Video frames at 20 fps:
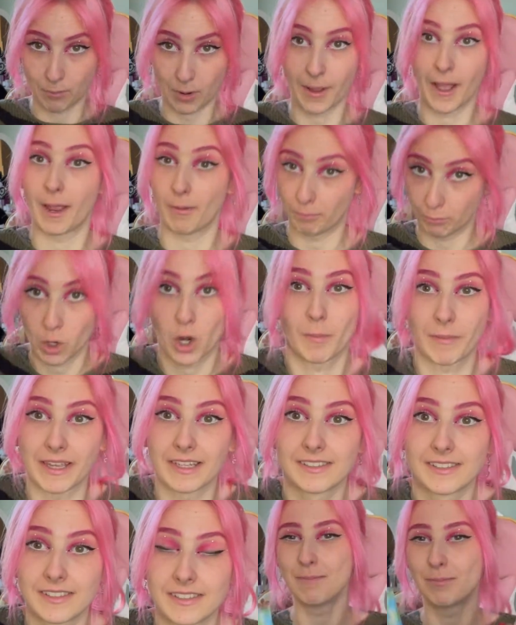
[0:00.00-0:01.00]
I
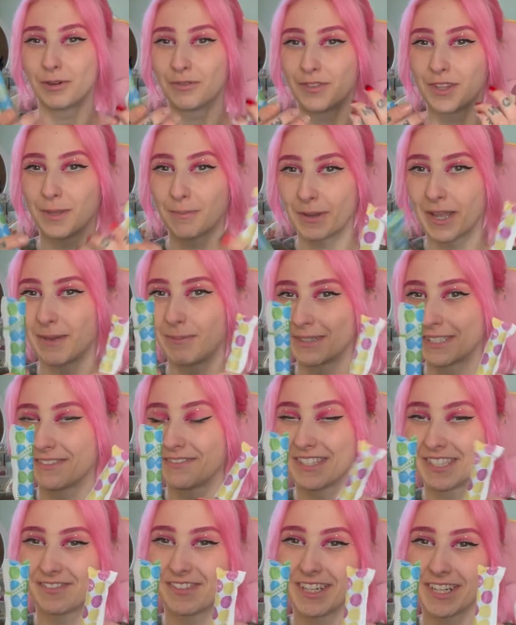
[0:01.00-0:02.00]
promise. But for the purpose of
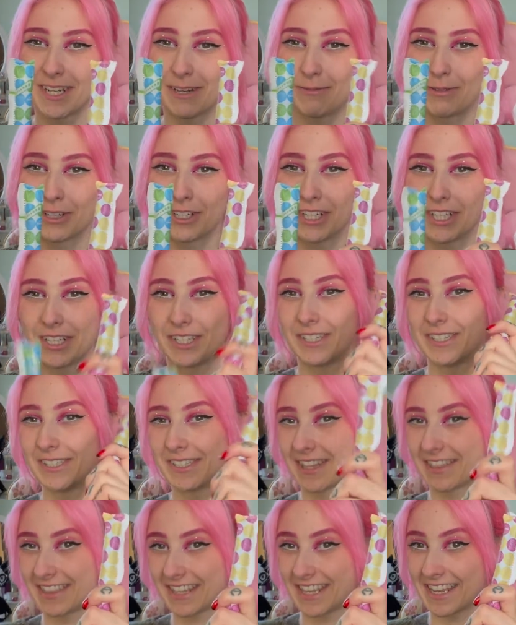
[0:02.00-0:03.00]
this video, we're gonna use
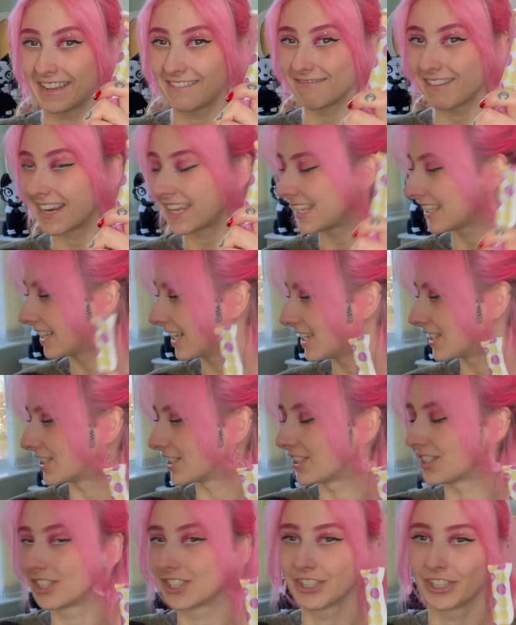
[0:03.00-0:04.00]
the regular just
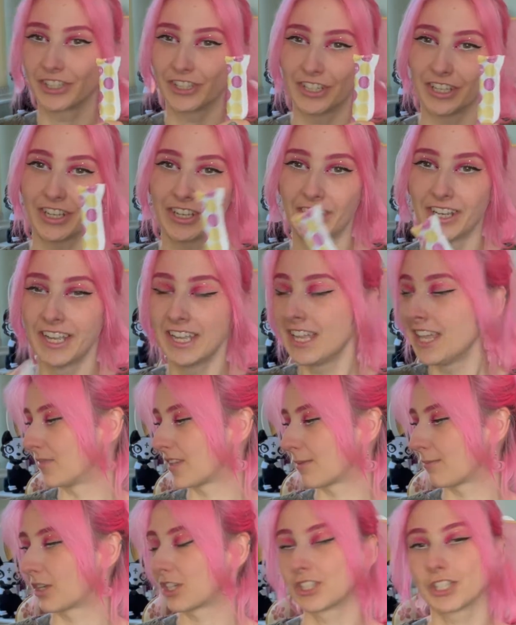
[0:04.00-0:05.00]
to show you,
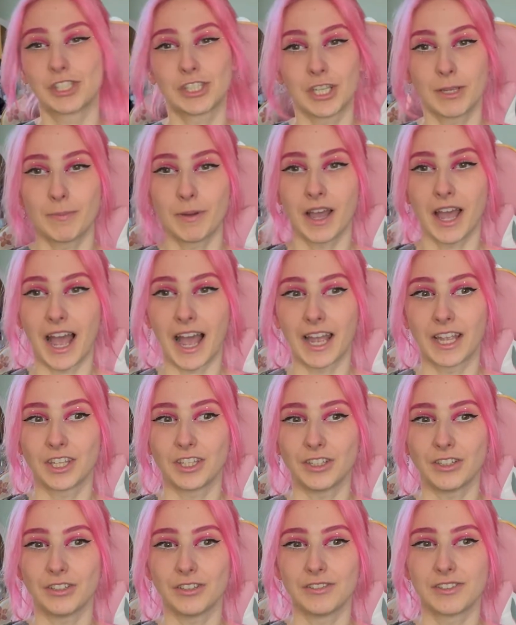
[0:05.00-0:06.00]
because the super I
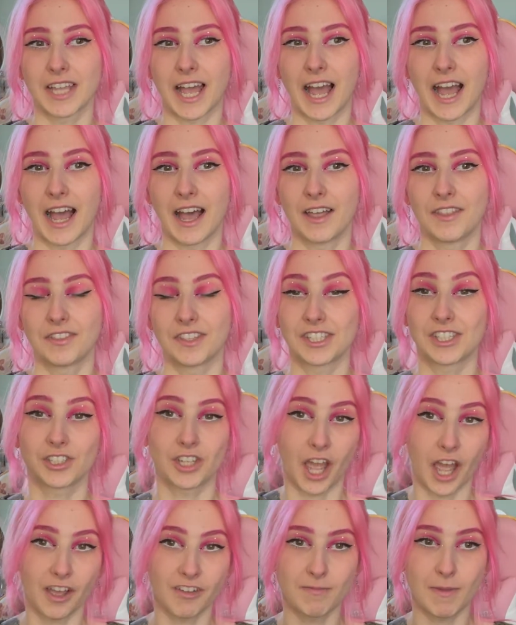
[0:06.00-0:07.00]
use at the
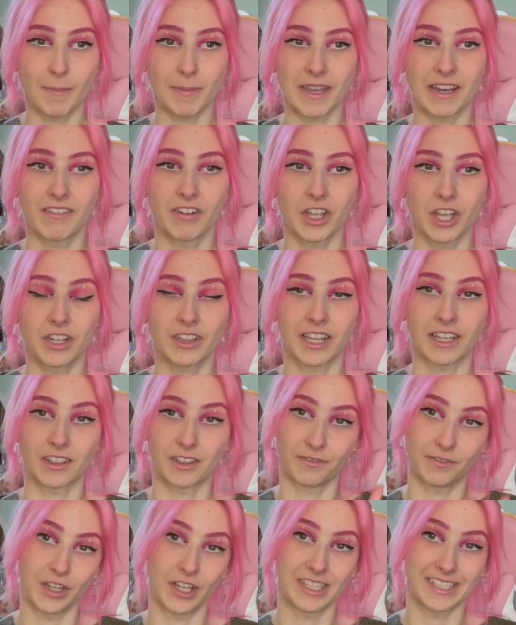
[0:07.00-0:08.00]
start of my period, like the
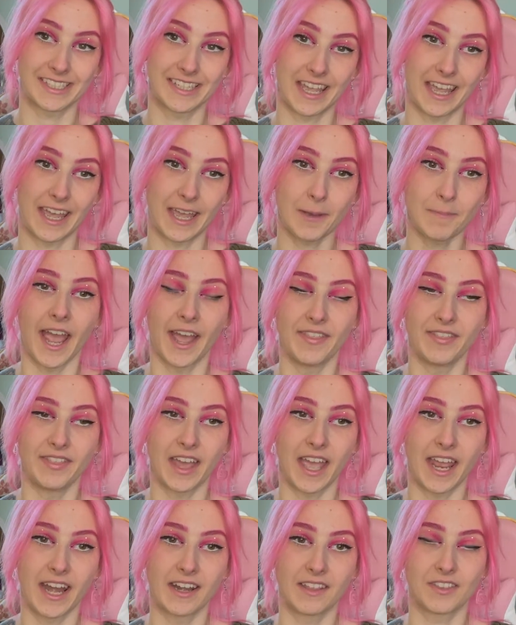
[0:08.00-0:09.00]
first day, and
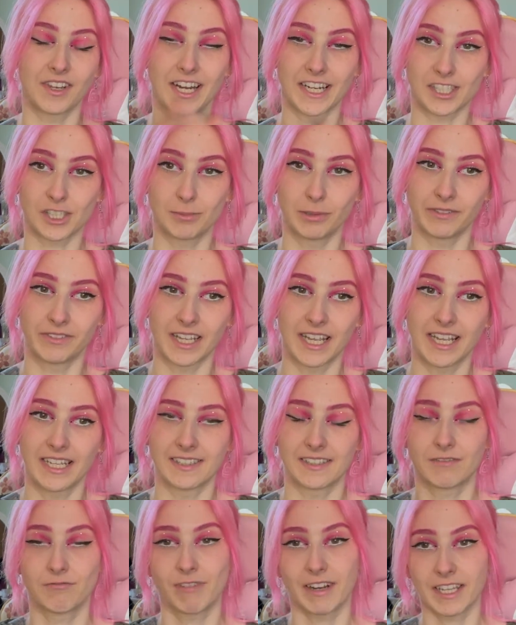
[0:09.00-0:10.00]
then the next couple of days,
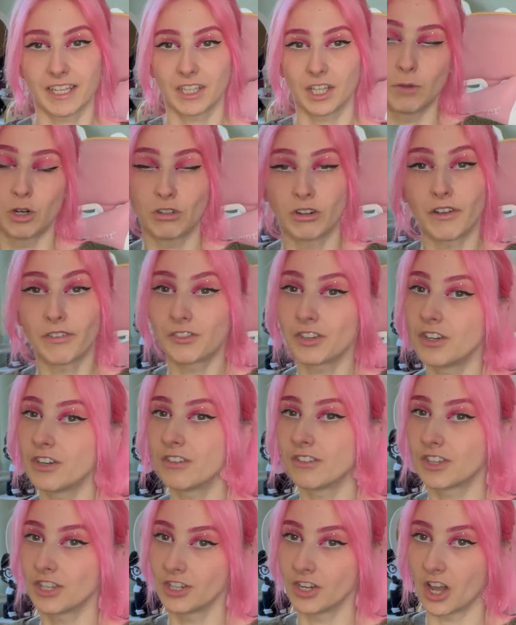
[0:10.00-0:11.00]
regular. More often
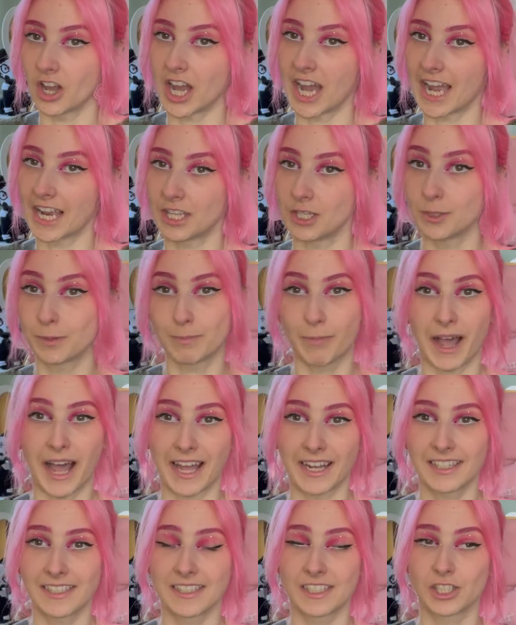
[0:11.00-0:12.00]
than not, I use
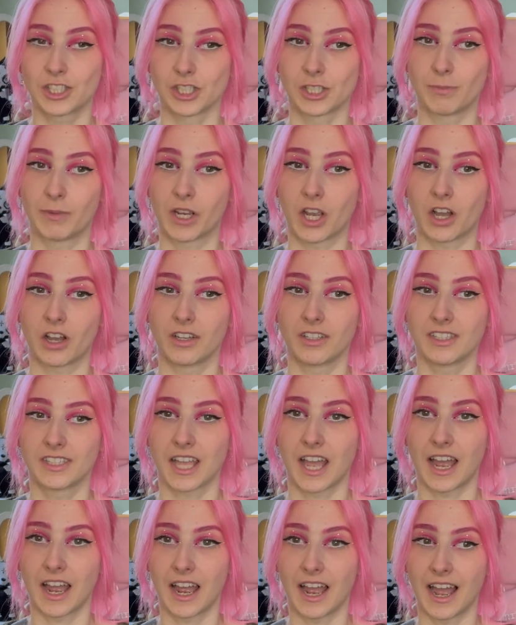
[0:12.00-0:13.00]
pads just because
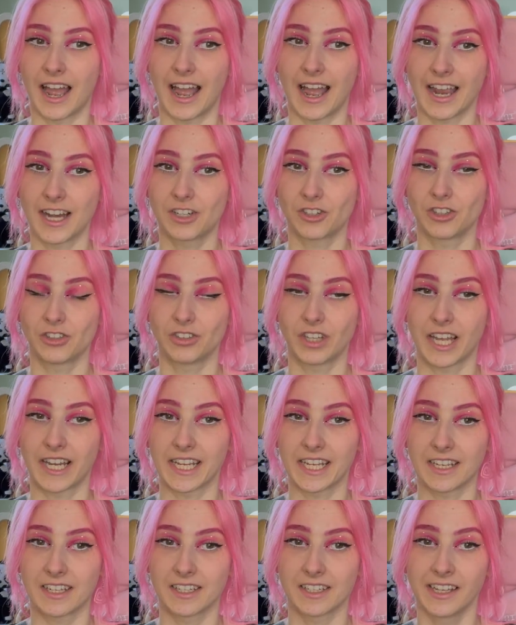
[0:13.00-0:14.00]
I don't
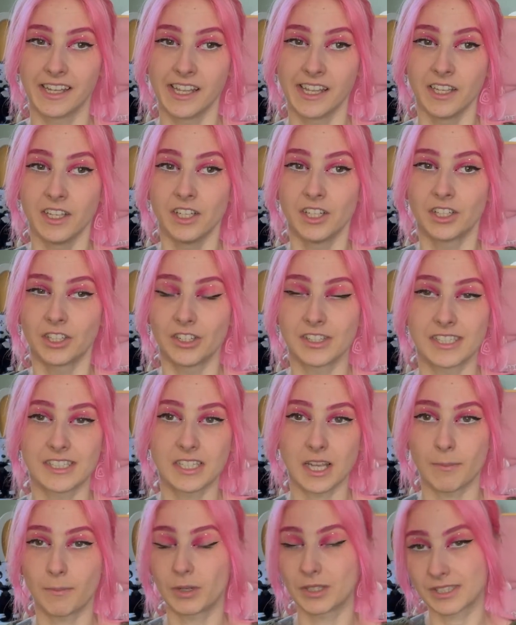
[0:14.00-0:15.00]
like using
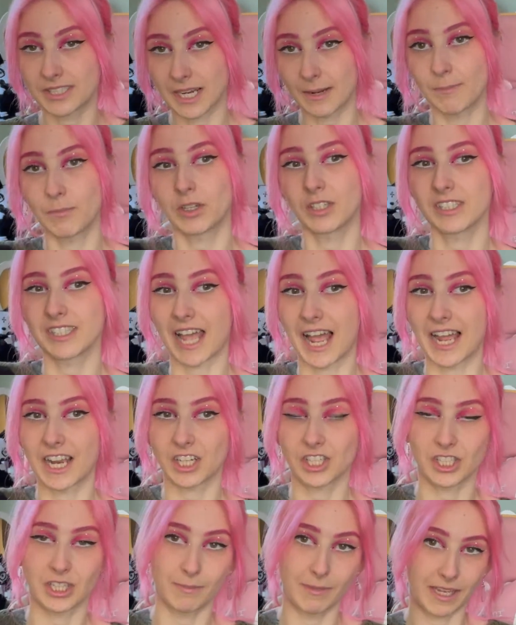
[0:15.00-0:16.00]
tampons. Tampons
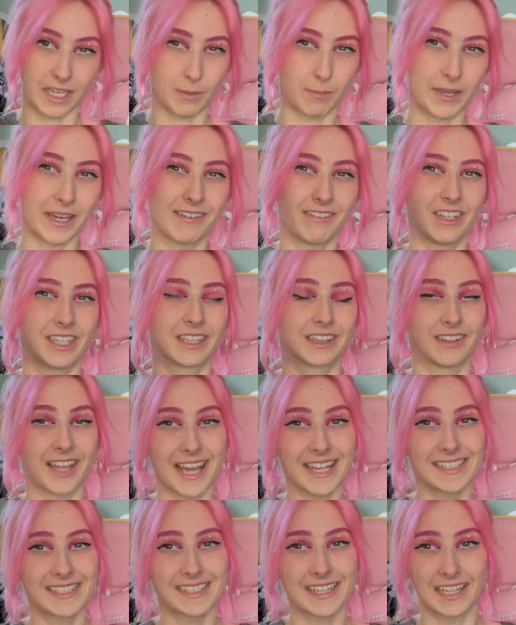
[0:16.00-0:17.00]
actually make your period
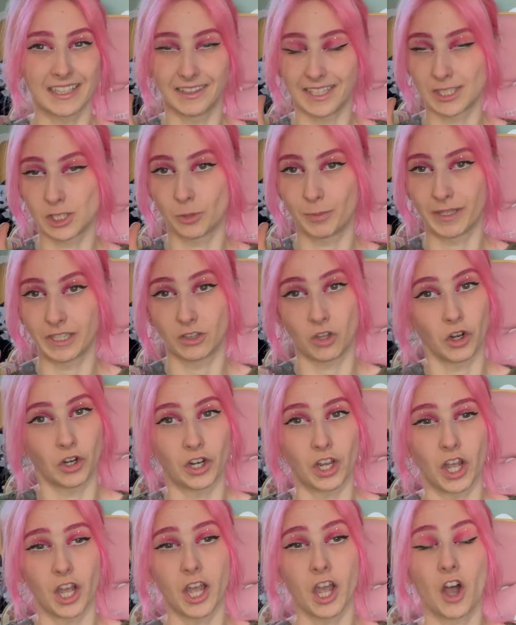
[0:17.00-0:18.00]
last a little bit
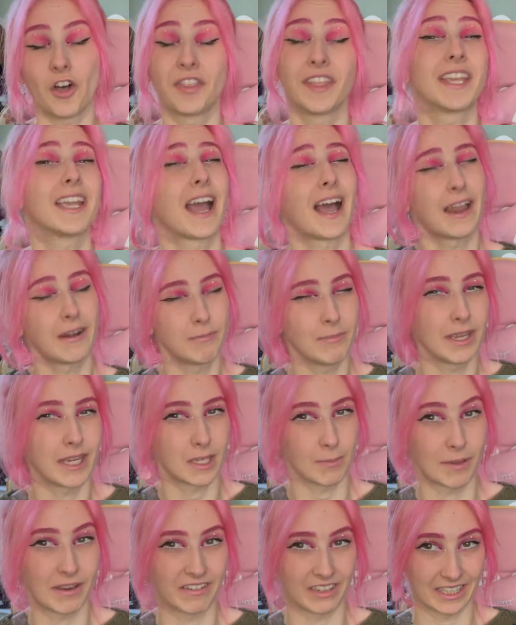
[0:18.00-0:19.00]
longer, or they can make your
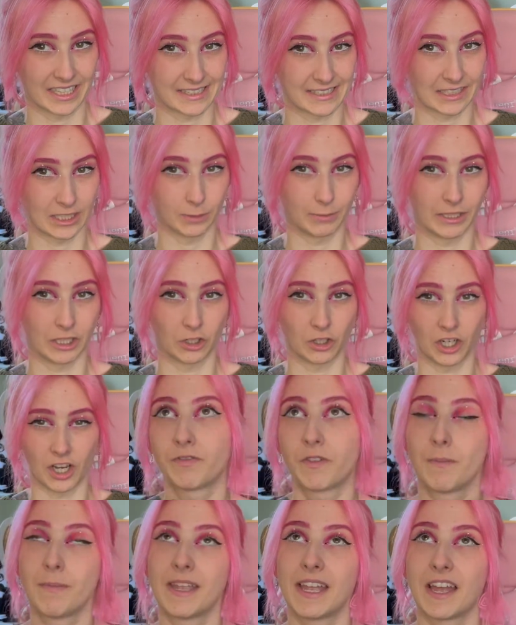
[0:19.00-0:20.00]
period last a little bit longer. For
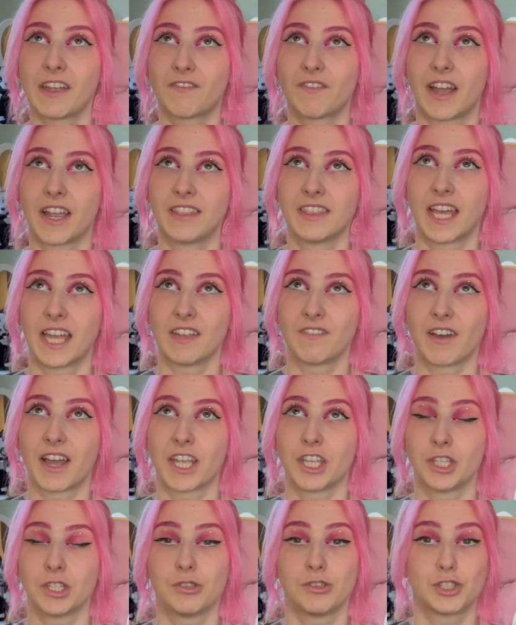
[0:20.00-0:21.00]
me, I find that if I
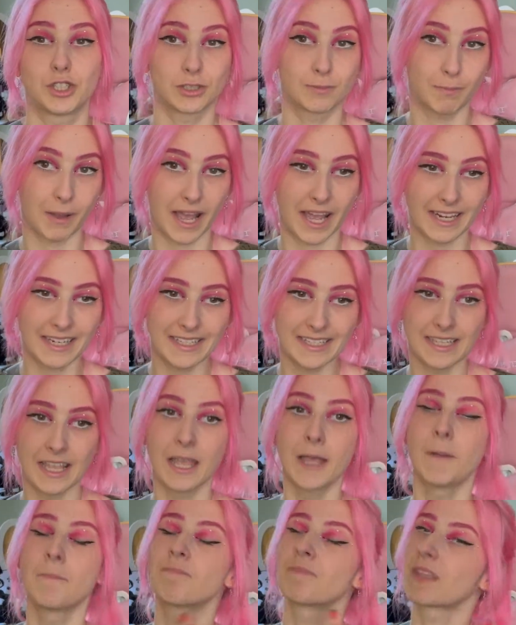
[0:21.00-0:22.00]
use just pads,
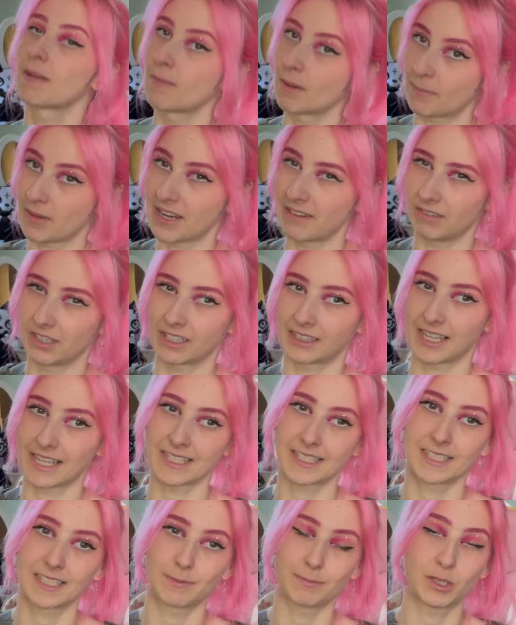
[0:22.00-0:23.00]
my period
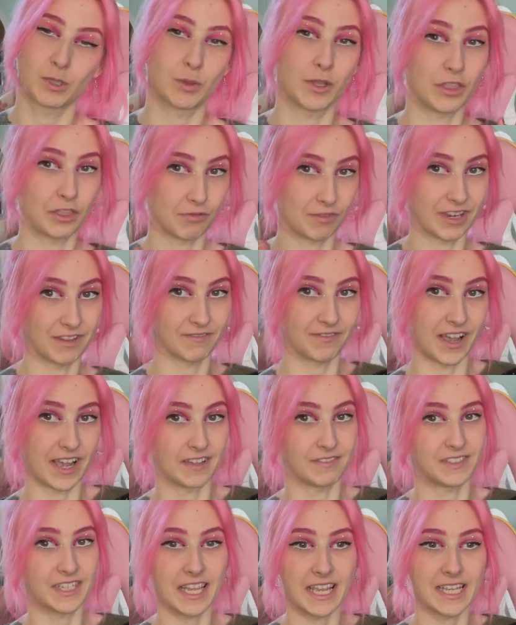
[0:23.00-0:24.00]
lasts between 3 and 5
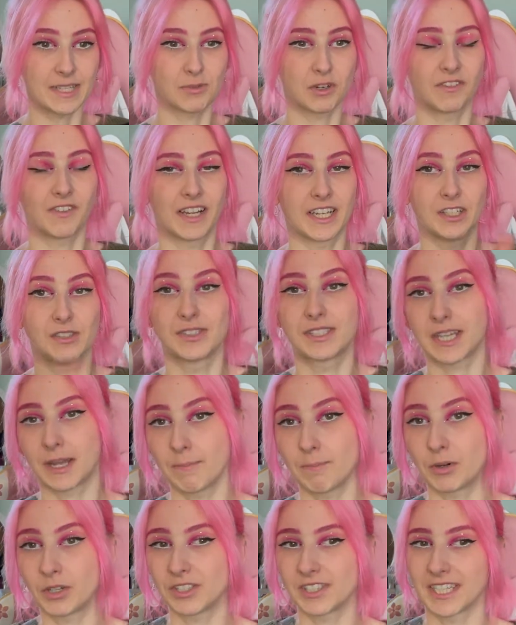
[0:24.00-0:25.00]
days, where if I use
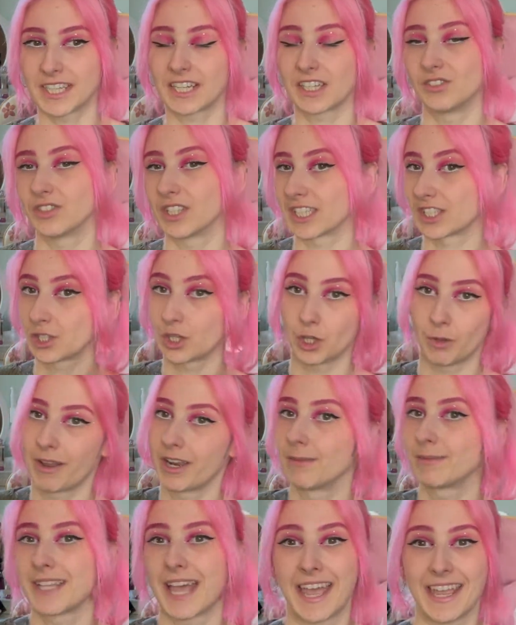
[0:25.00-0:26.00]
tampons, it can last all the way up
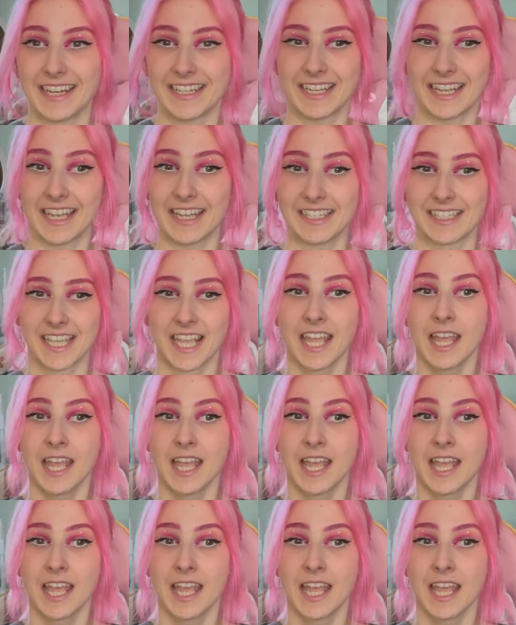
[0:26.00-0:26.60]
to 8 days.